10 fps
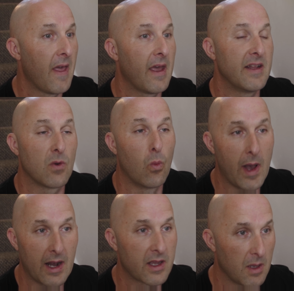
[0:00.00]
it's a
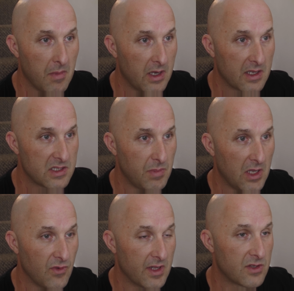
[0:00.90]
welcoming
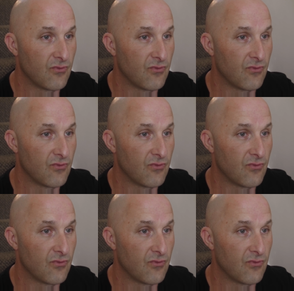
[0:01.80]
experience